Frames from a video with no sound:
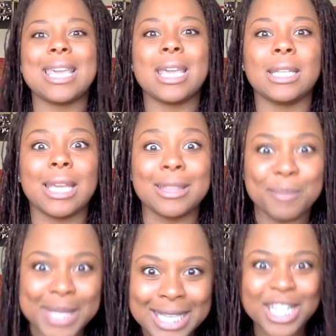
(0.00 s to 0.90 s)
in the
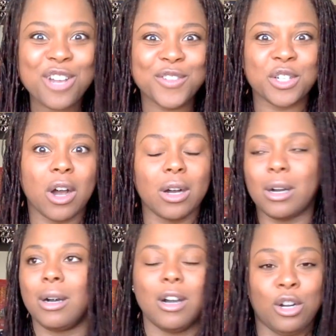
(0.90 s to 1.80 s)
beginning of
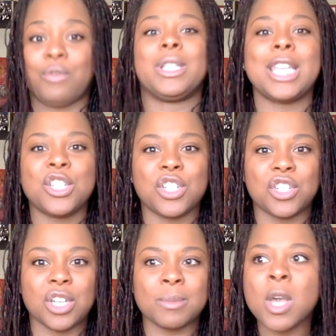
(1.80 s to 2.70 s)
our
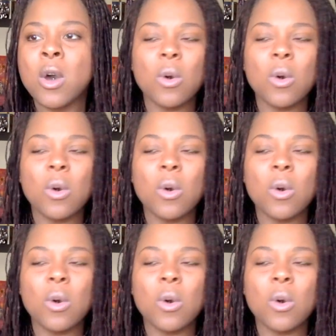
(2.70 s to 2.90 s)
relationship